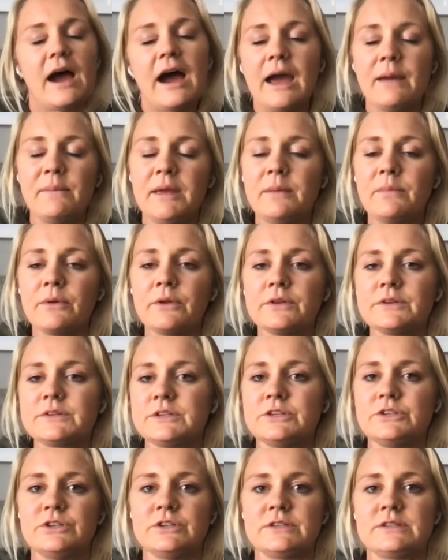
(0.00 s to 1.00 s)
I'm able
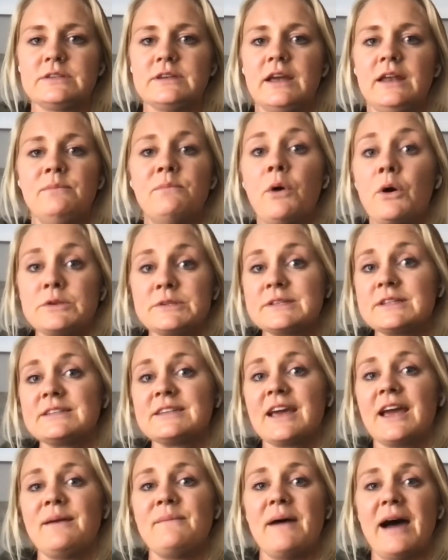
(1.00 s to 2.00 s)
to and most of the
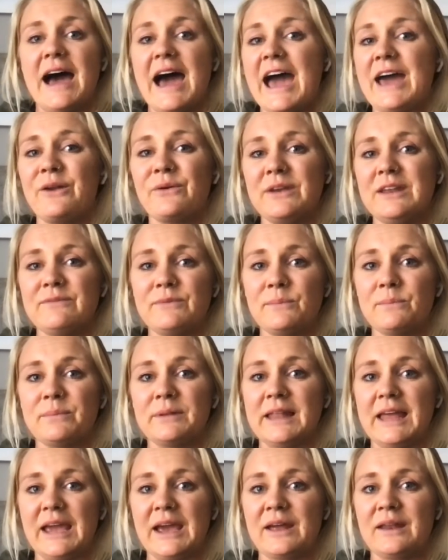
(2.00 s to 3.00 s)
time, I don't even
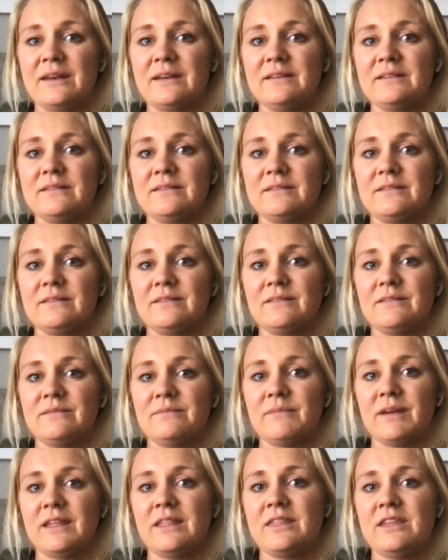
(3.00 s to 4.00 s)
plan
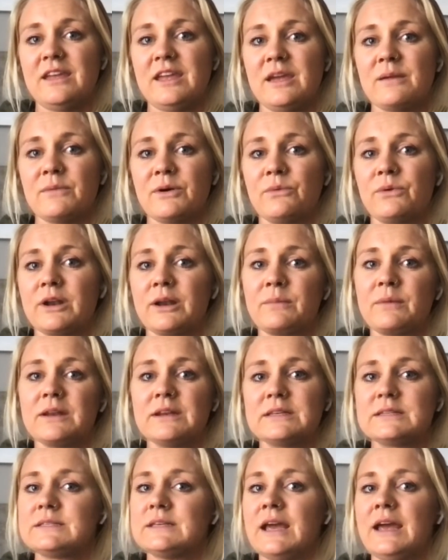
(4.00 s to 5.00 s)
my theme or what I'm going
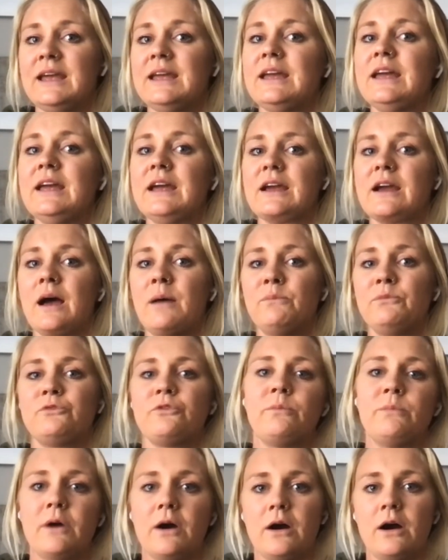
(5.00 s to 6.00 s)
to say. It comes
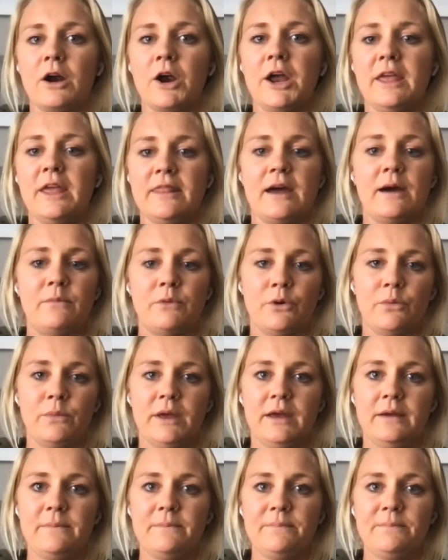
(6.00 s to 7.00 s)
from the heart in that
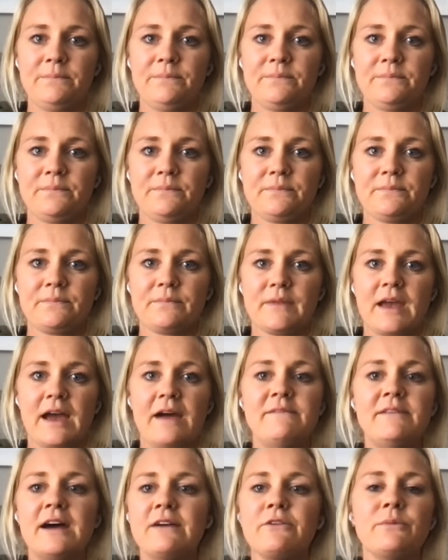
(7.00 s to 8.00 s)
moment.
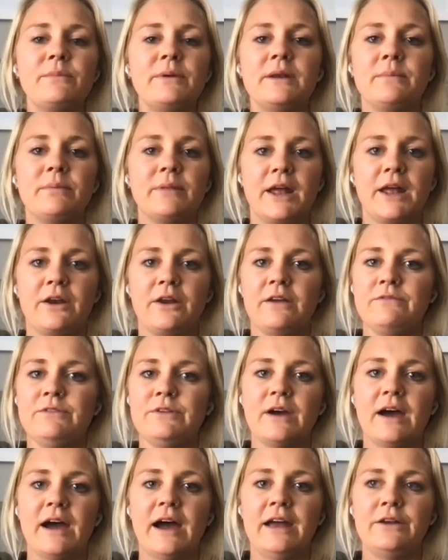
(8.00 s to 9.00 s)
I've never been a planner.
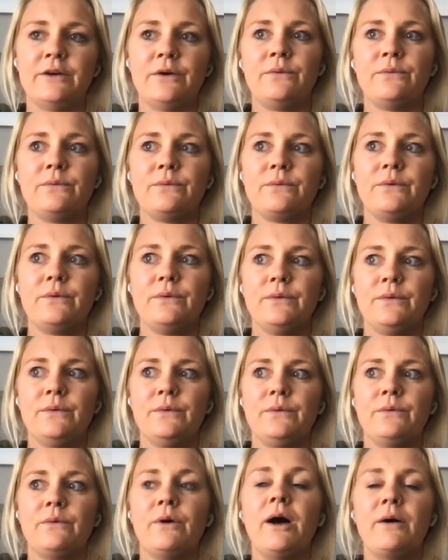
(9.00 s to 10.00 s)

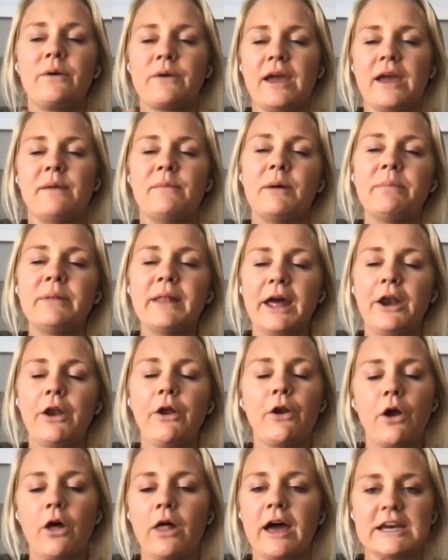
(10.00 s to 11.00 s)
I'm a planner
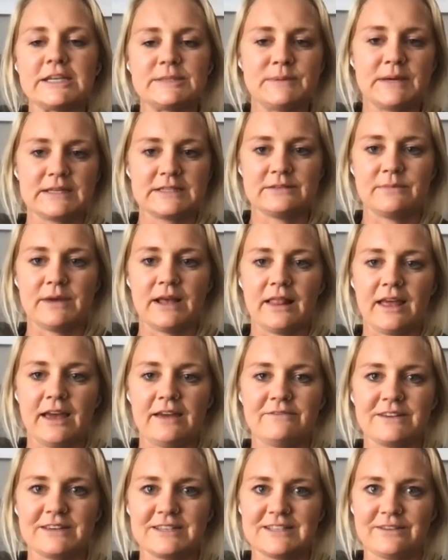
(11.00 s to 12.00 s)
in all aspects of my
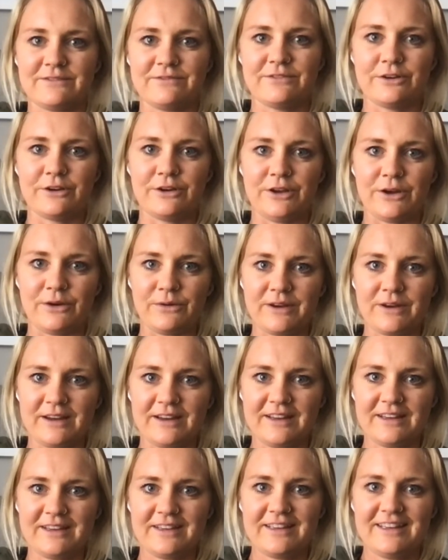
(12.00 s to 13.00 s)
life except for
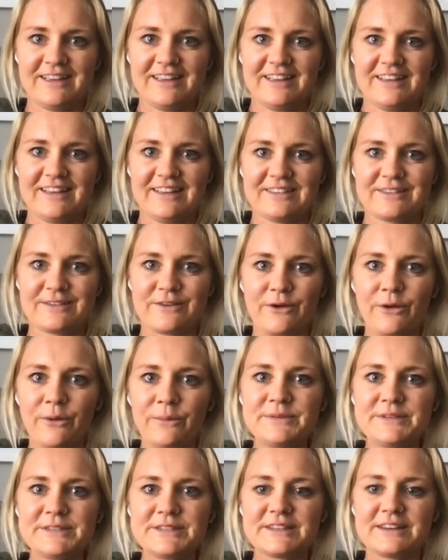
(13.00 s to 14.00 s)
yoga,
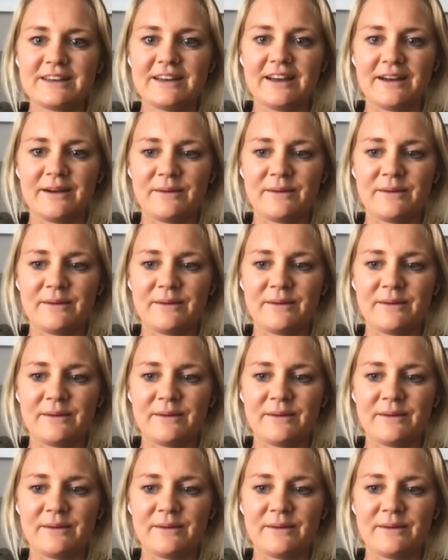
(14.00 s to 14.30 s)
sculpt.